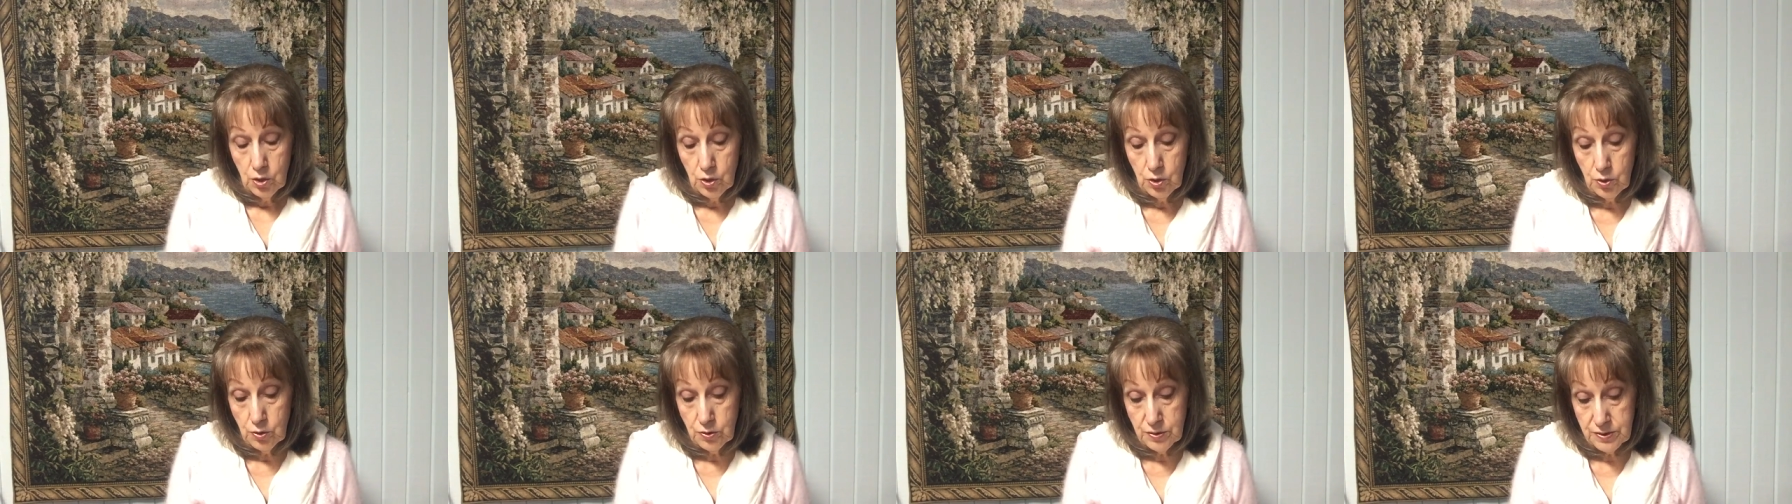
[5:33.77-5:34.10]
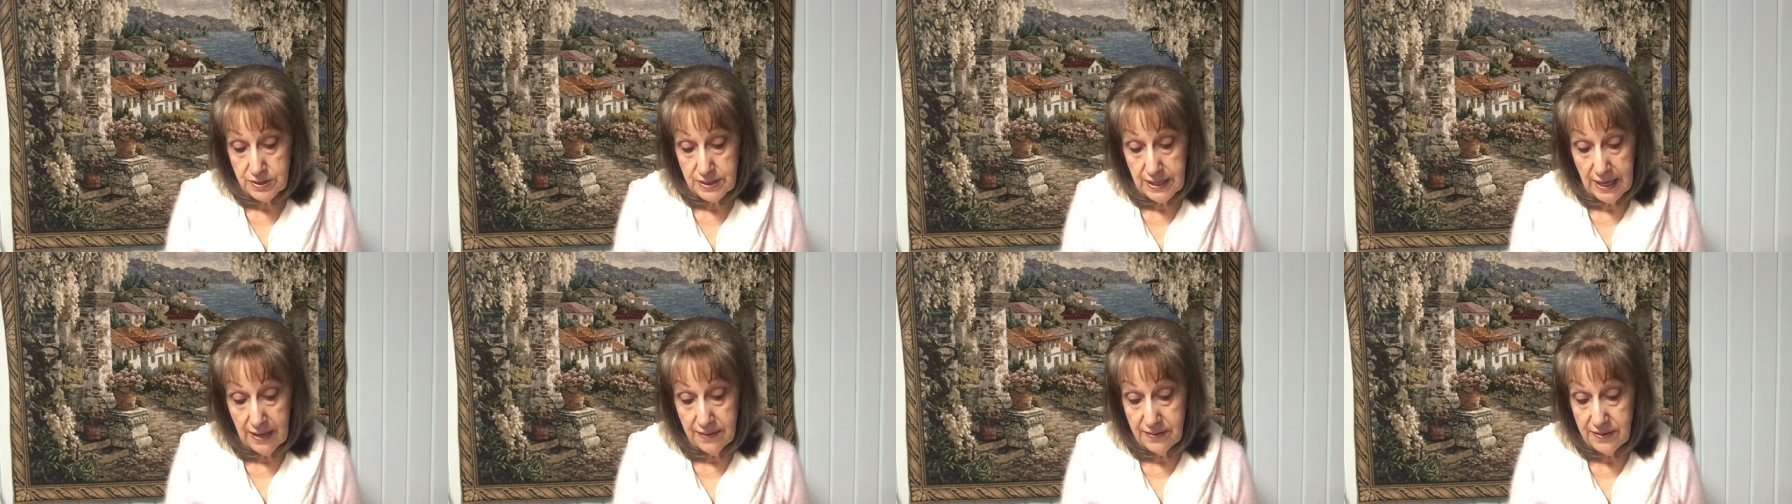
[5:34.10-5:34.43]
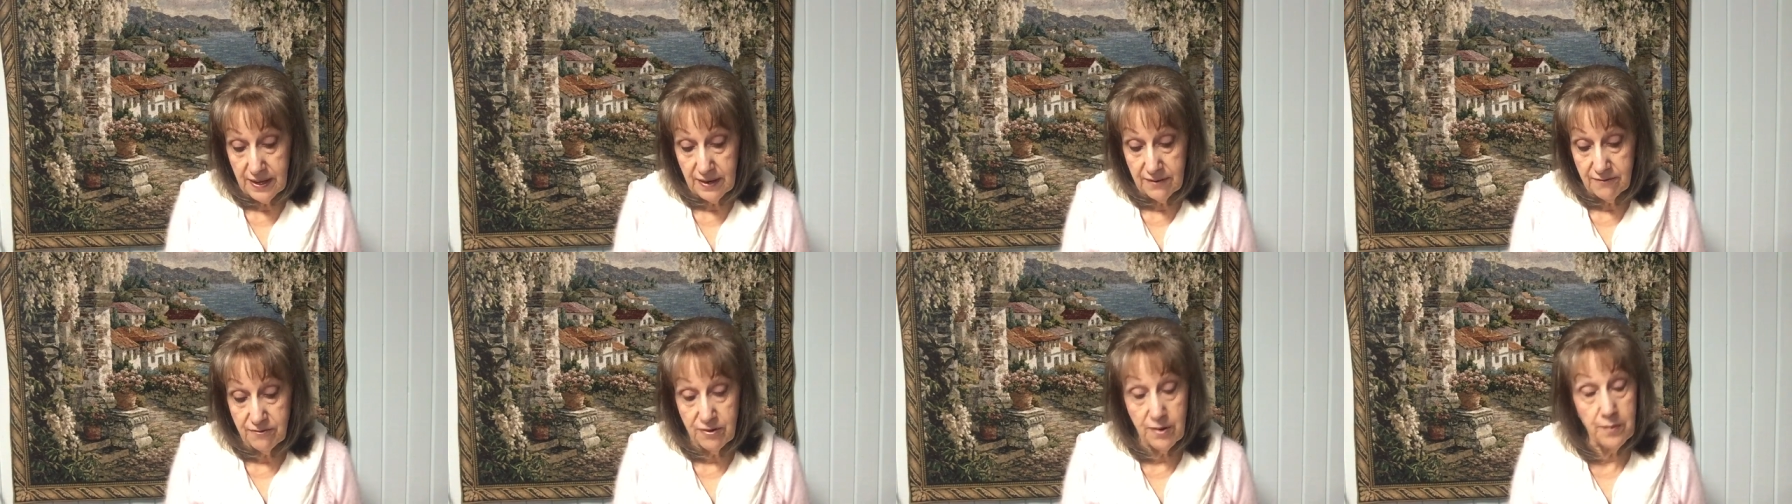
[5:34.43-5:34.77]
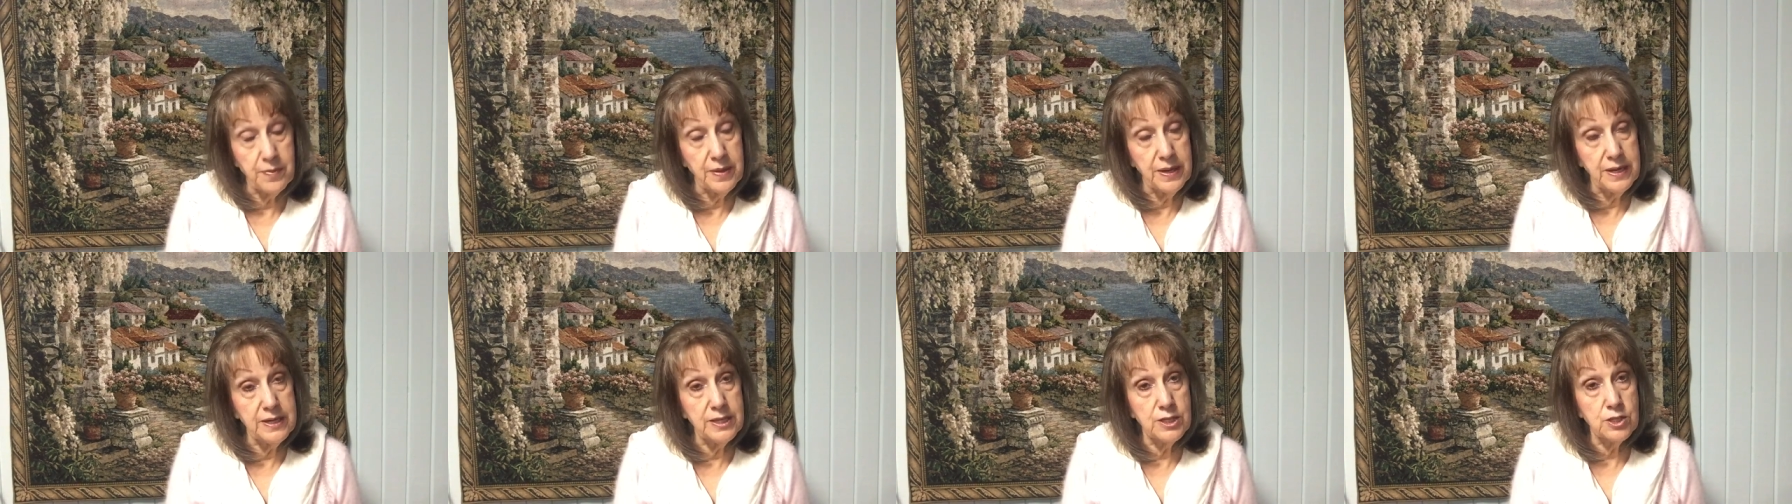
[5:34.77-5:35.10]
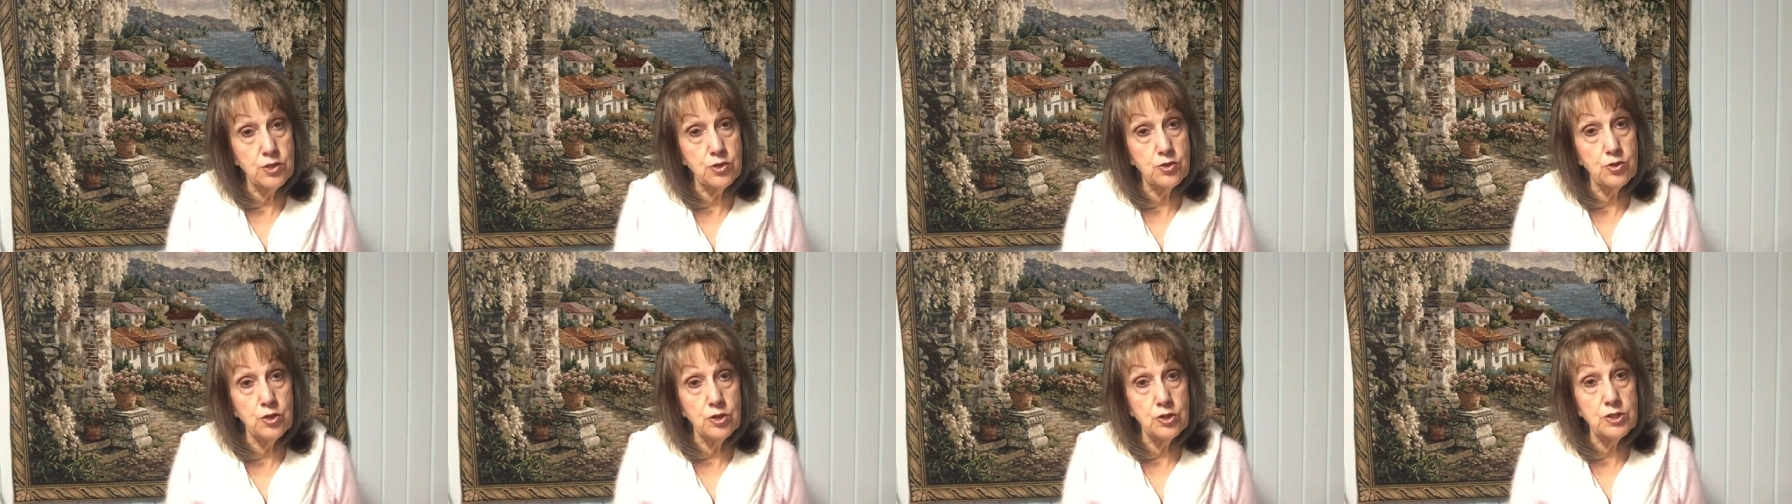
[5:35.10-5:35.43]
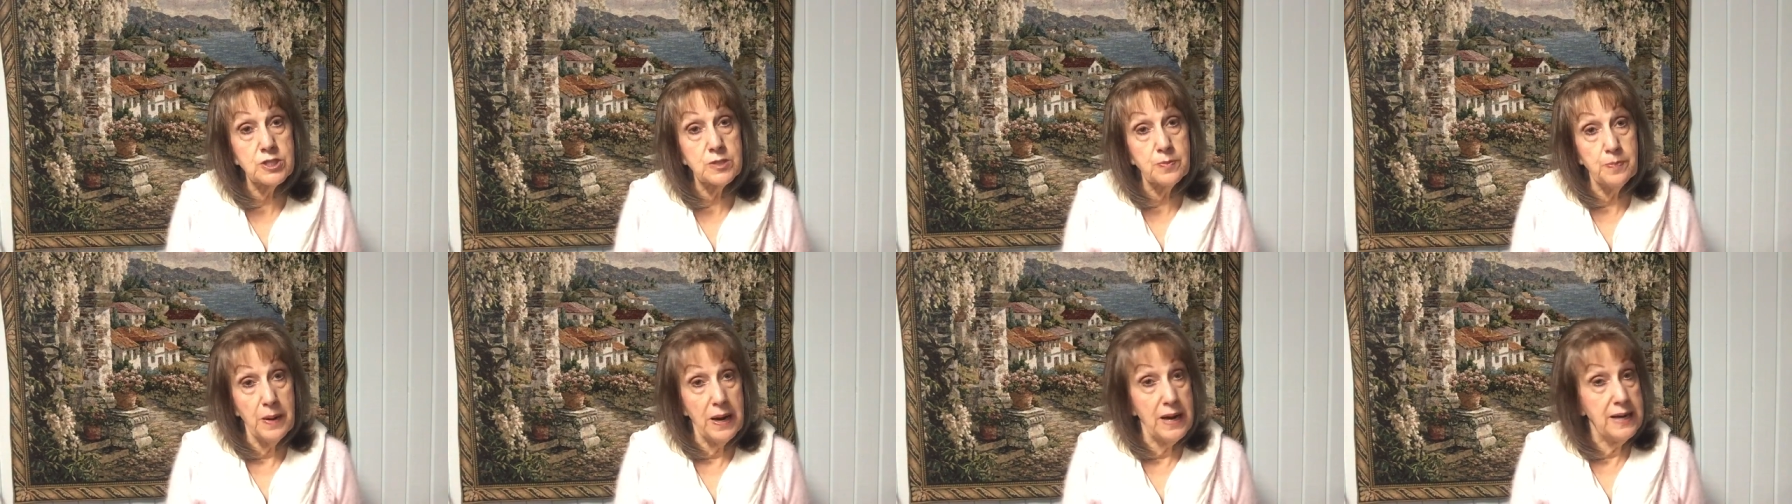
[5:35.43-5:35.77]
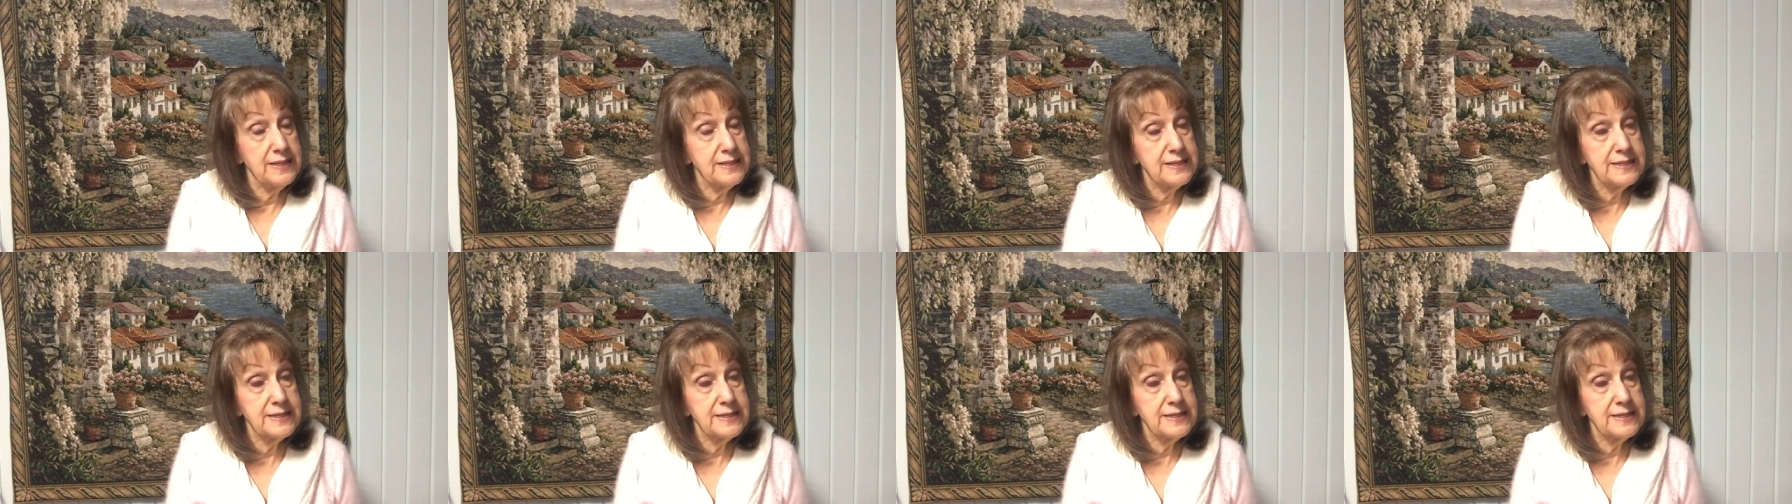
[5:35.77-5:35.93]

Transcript: who said that from the Israel spy